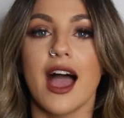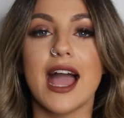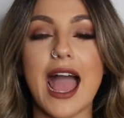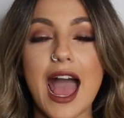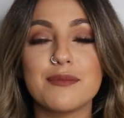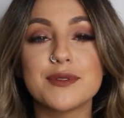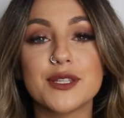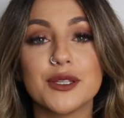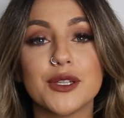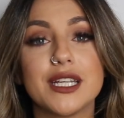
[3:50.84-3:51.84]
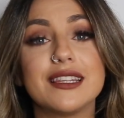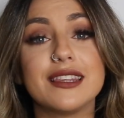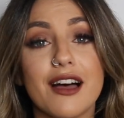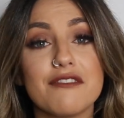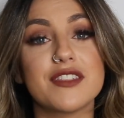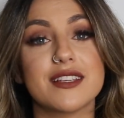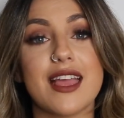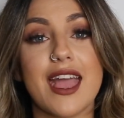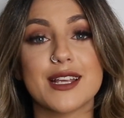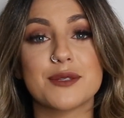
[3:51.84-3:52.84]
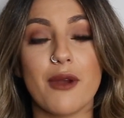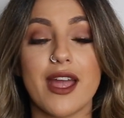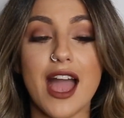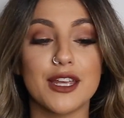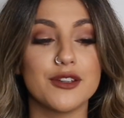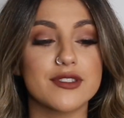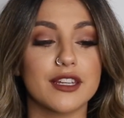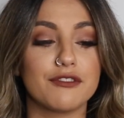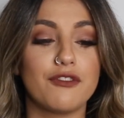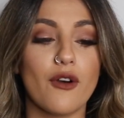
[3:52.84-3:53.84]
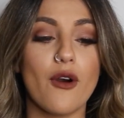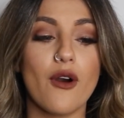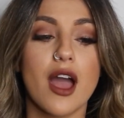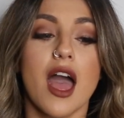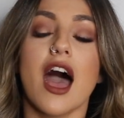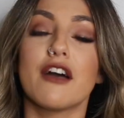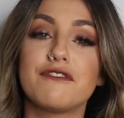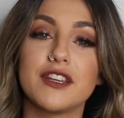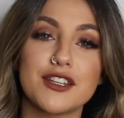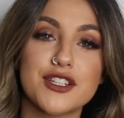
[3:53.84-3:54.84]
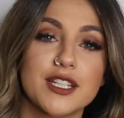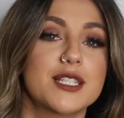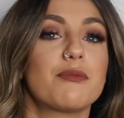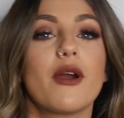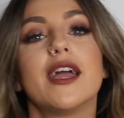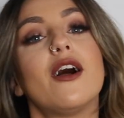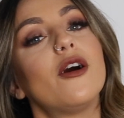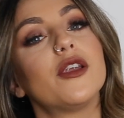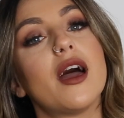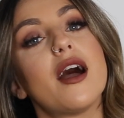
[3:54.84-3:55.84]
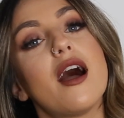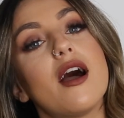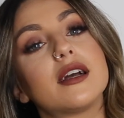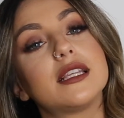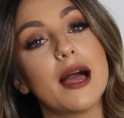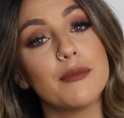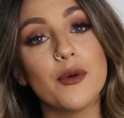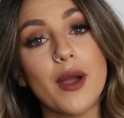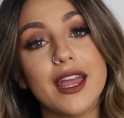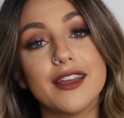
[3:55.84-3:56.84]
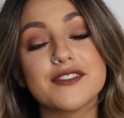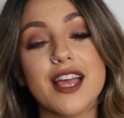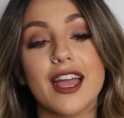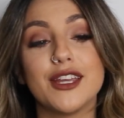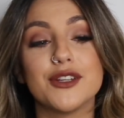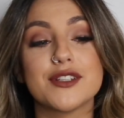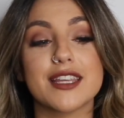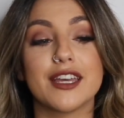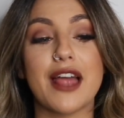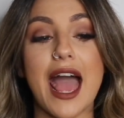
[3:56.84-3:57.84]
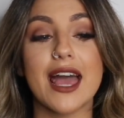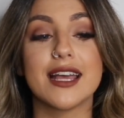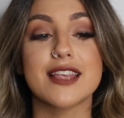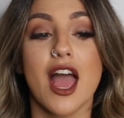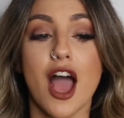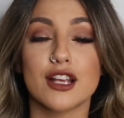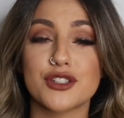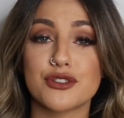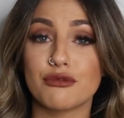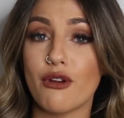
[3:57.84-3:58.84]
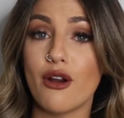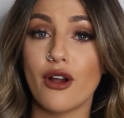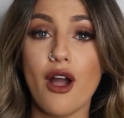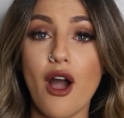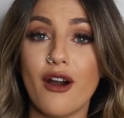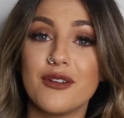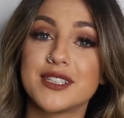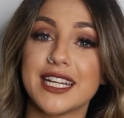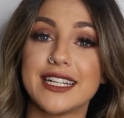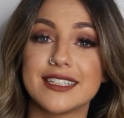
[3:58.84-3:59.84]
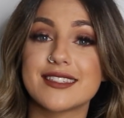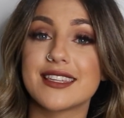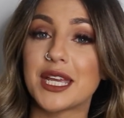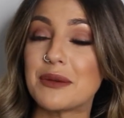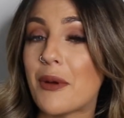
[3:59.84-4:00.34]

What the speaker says: I absolutely love this hairspray. I use it for a finishing spray on glamour waves. I use it as a strong hold in sleek